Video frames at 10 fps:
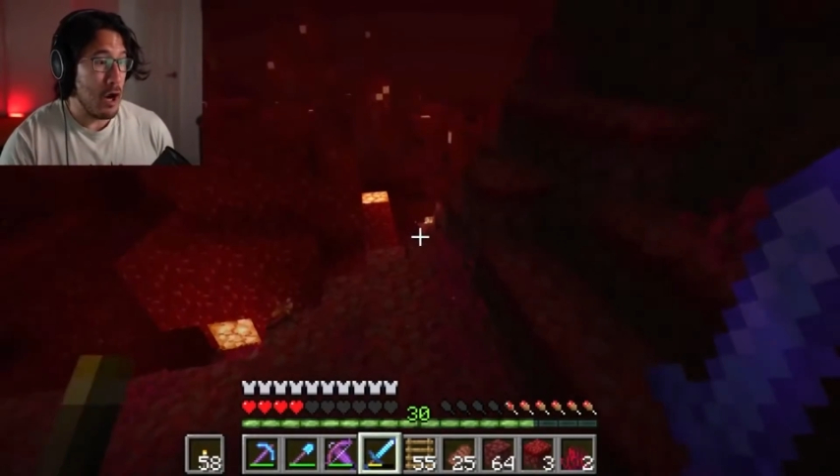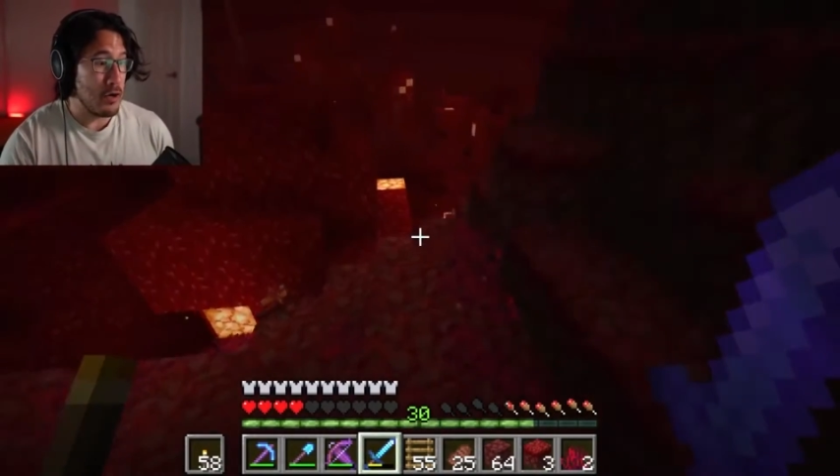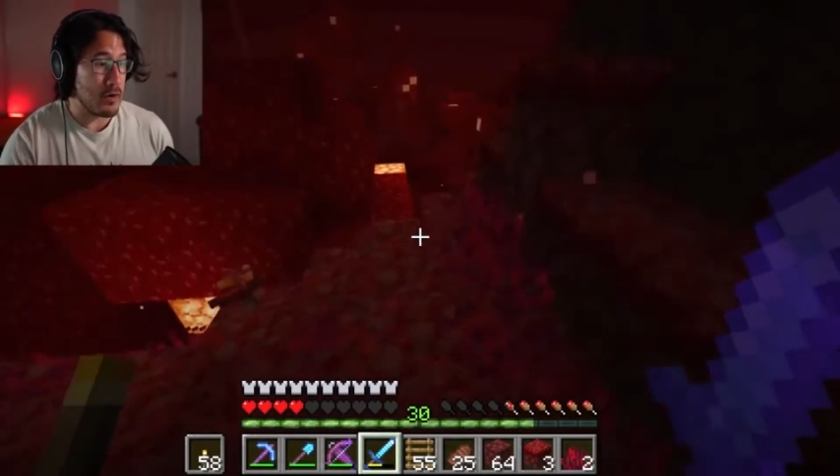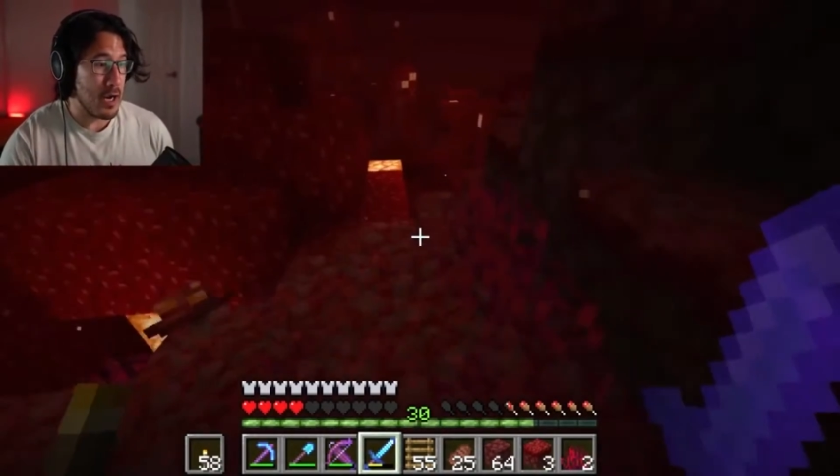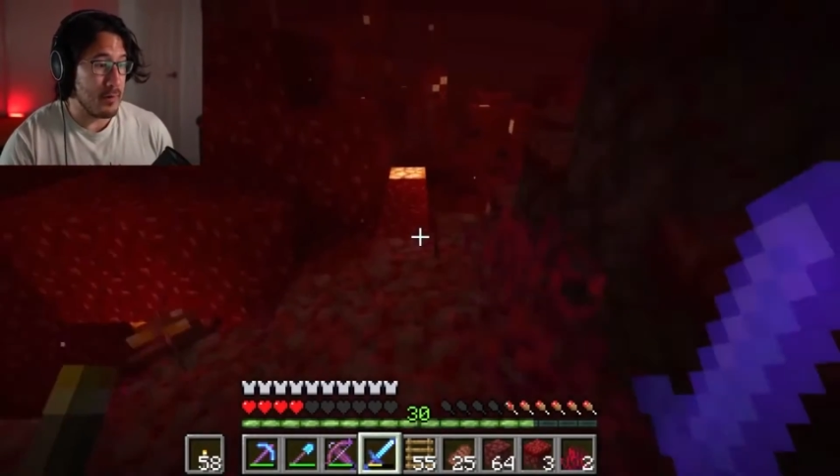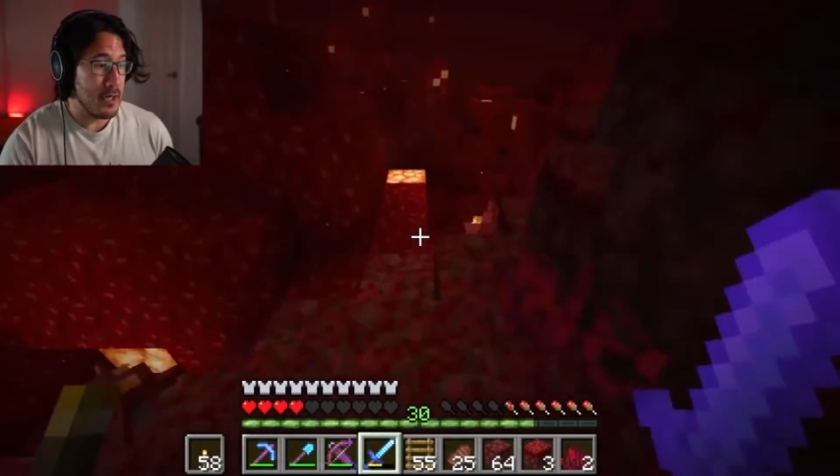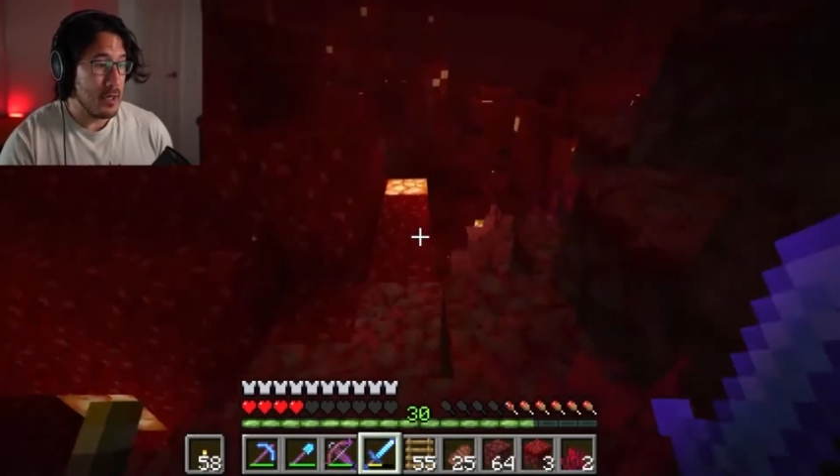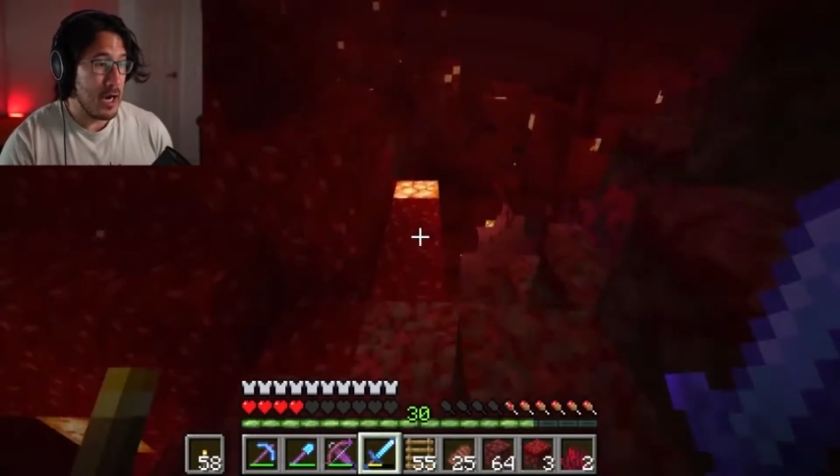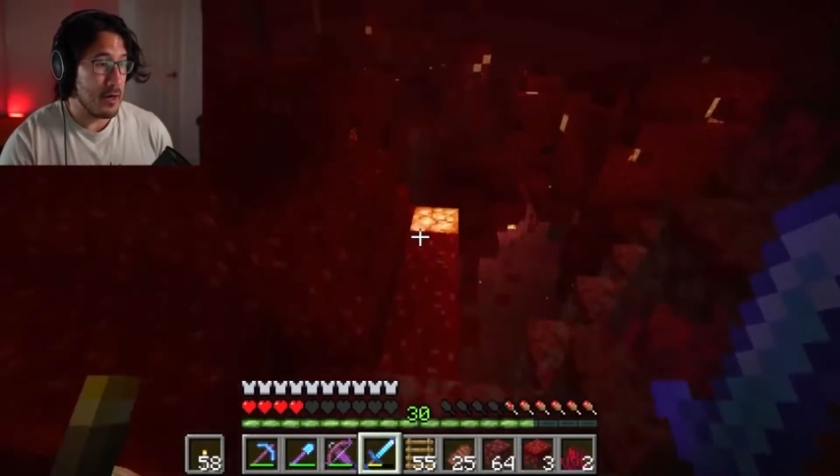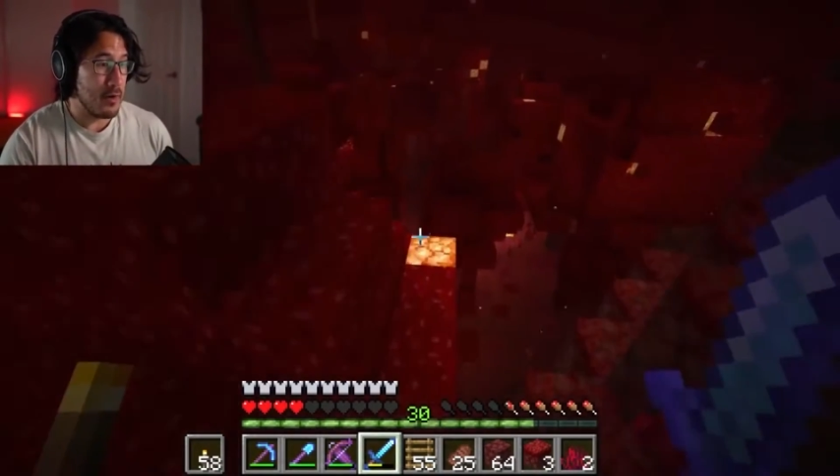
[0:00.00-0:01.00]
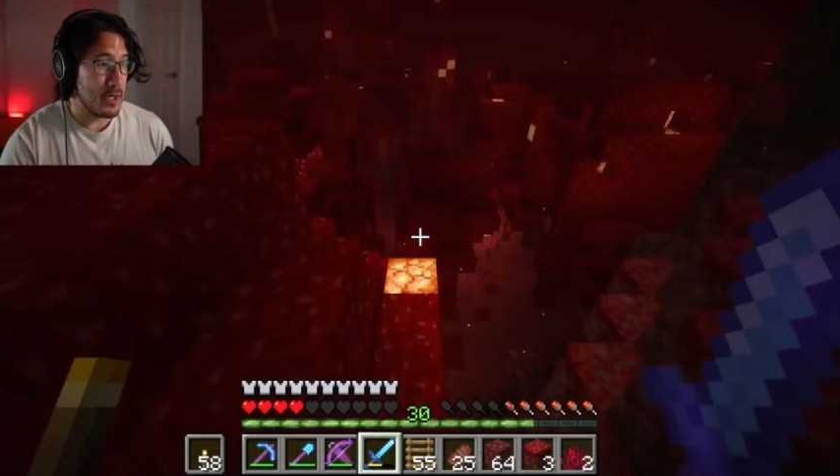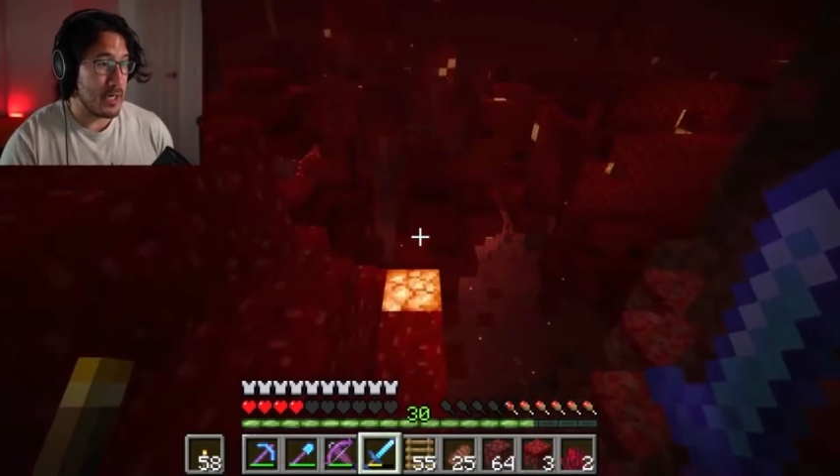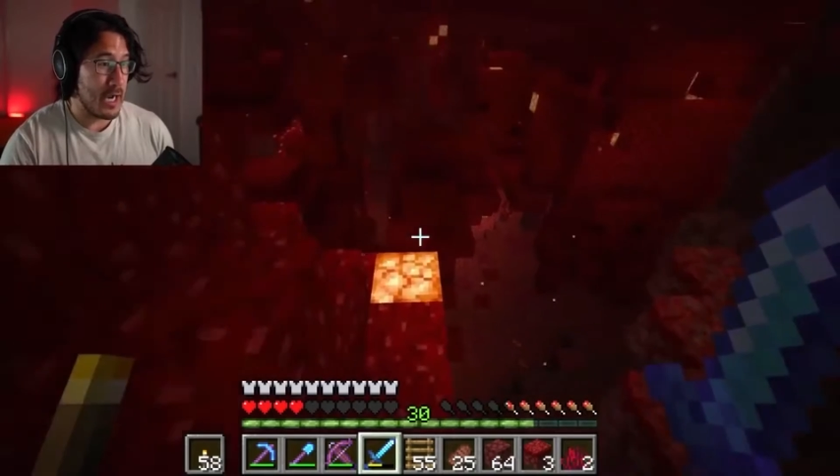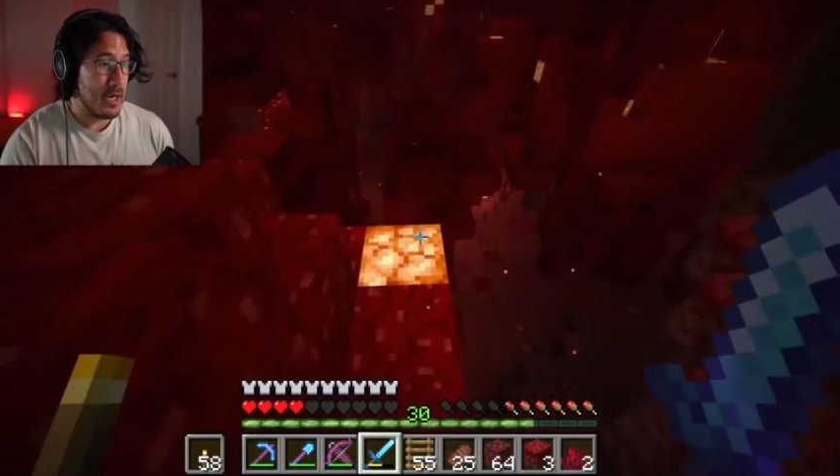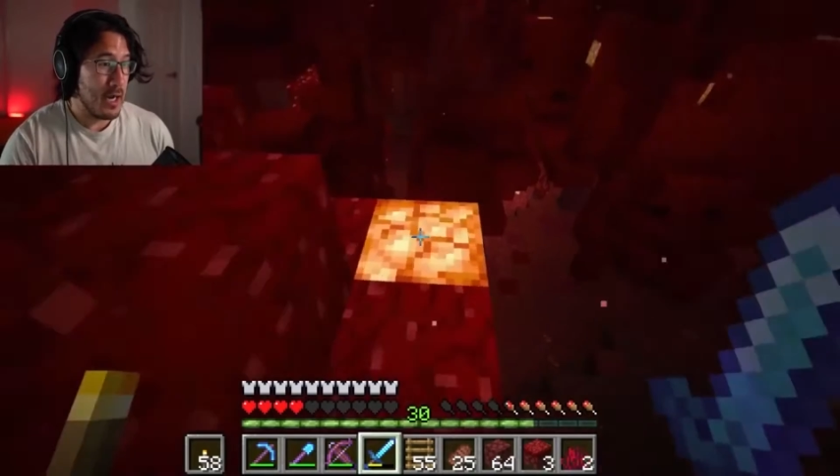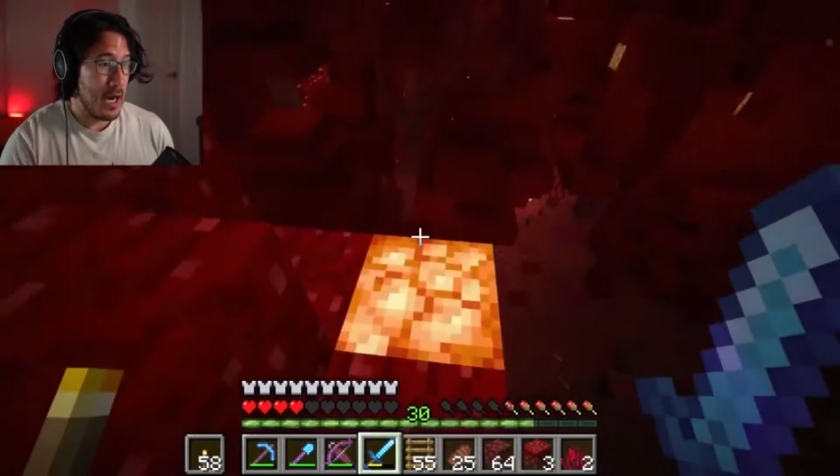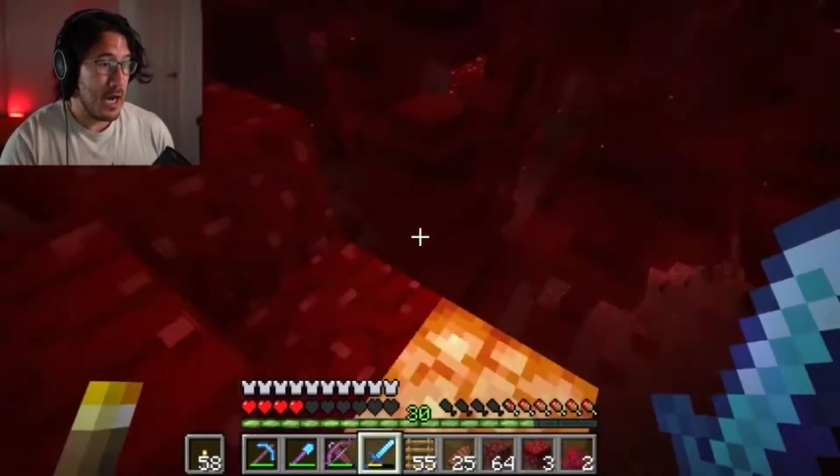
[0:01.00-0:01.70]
No, don't kill me! I don't want to die!